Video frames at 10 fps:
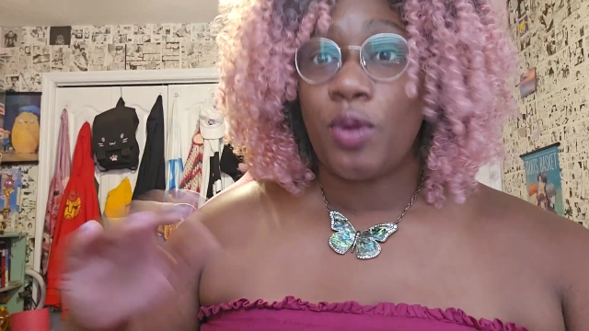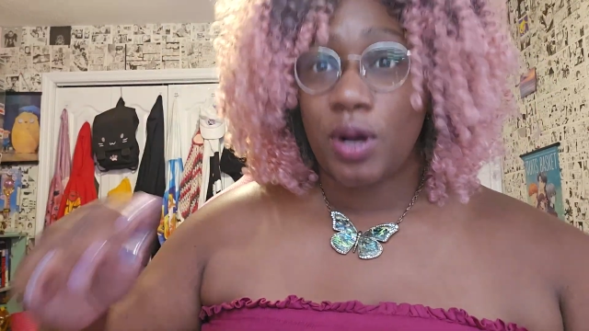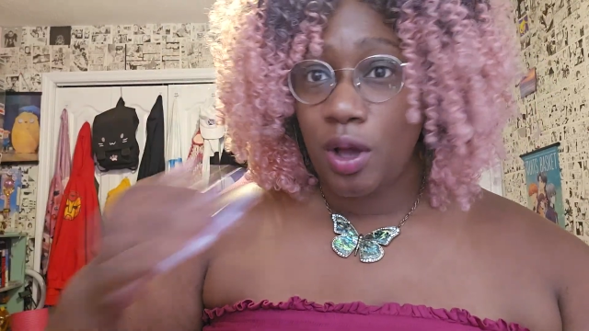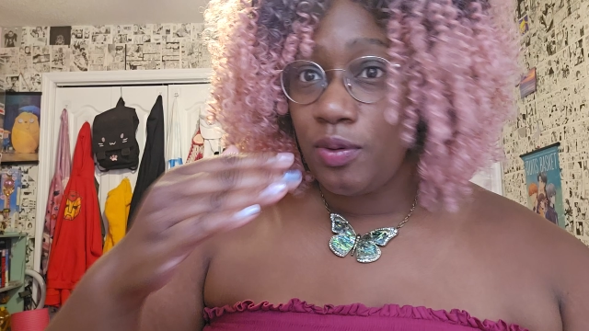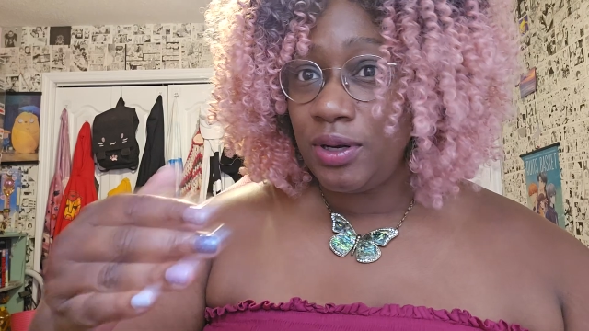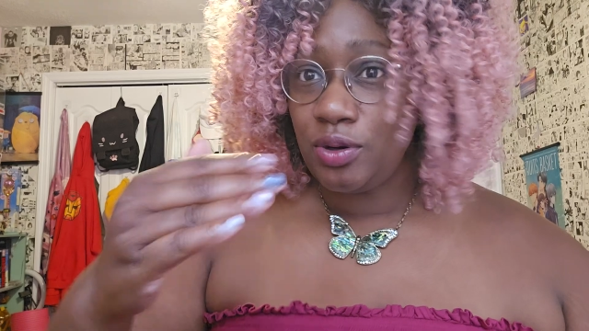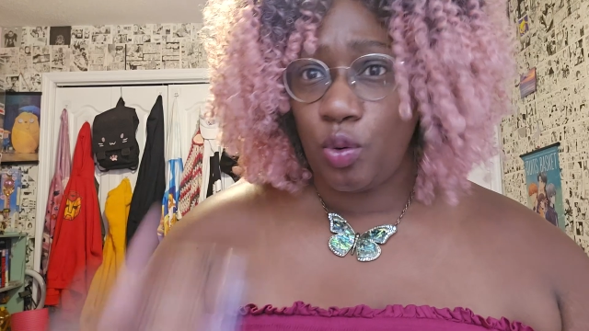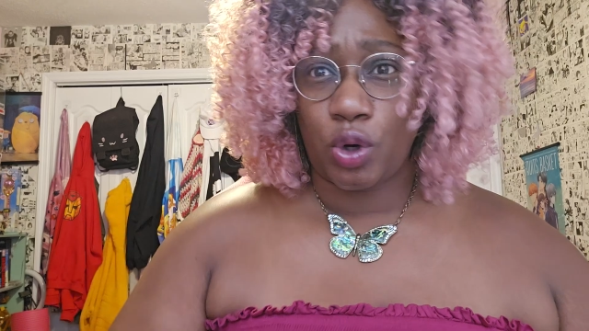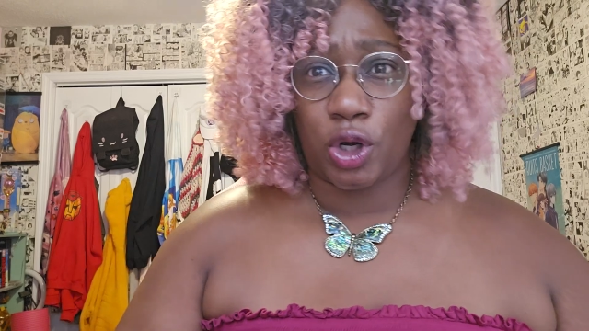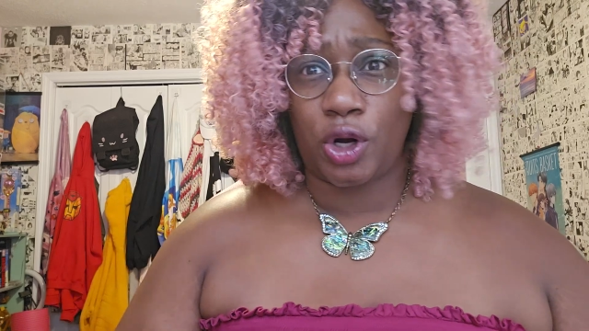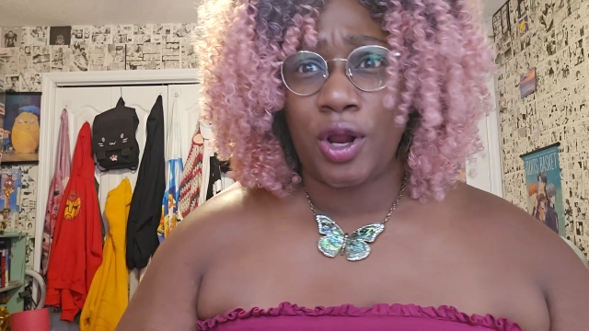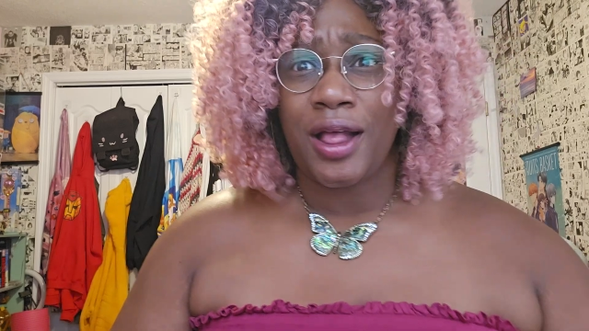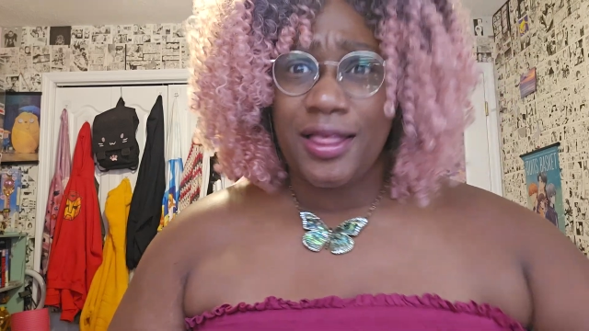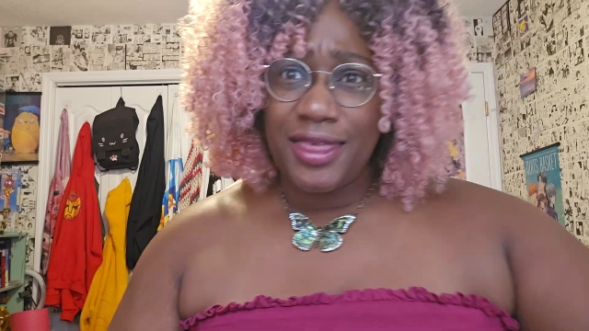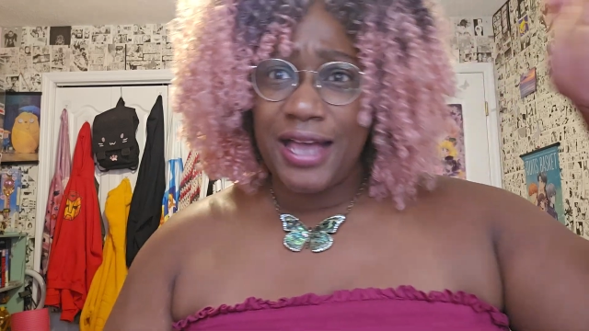We're going in order
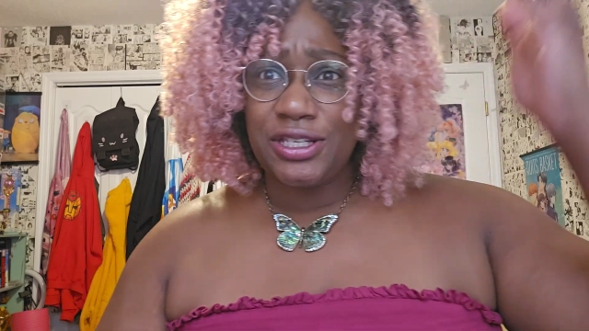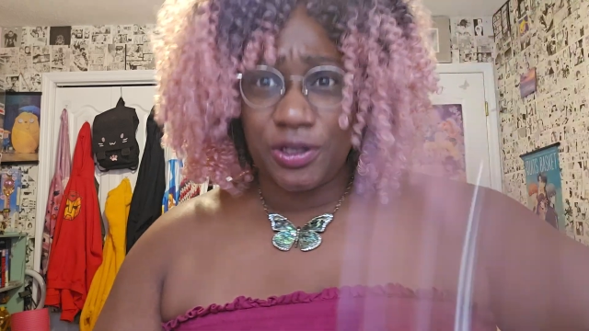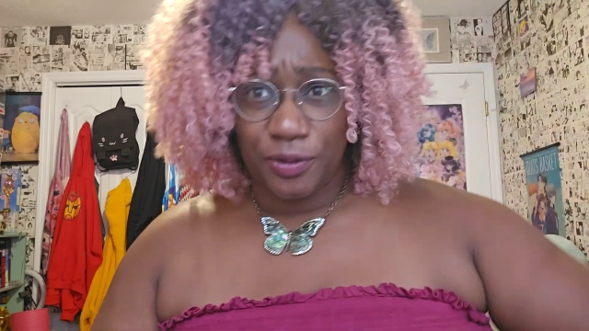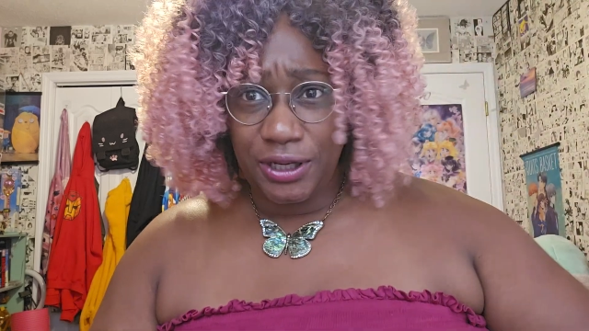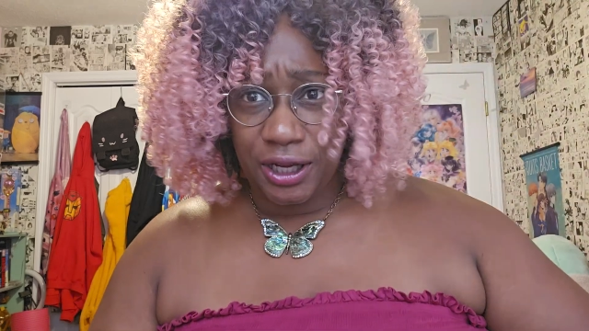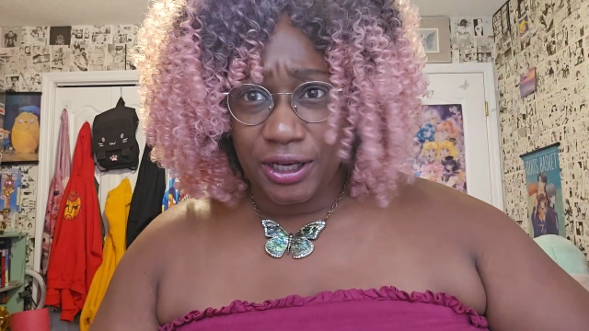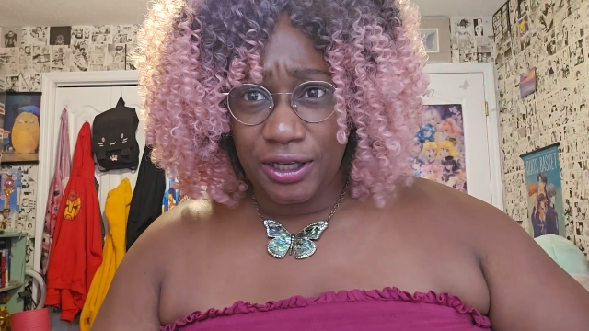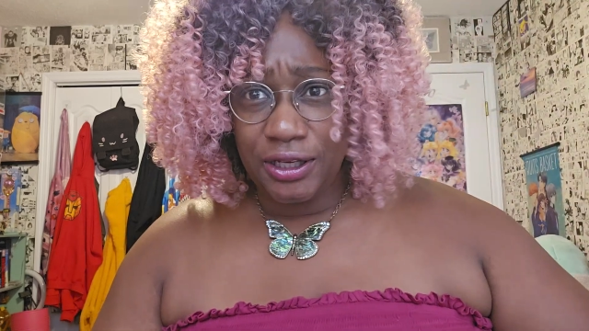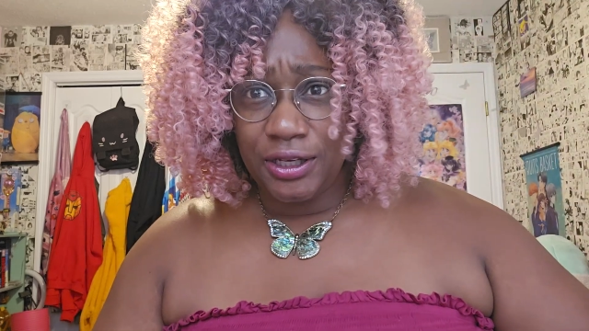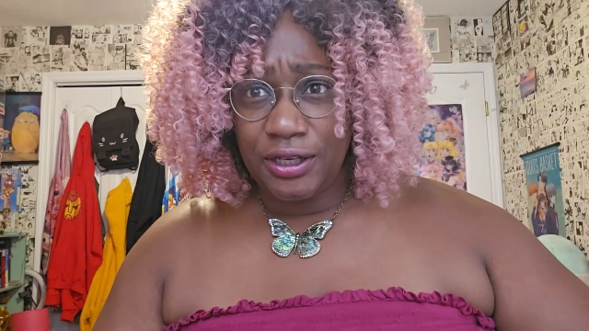that Serena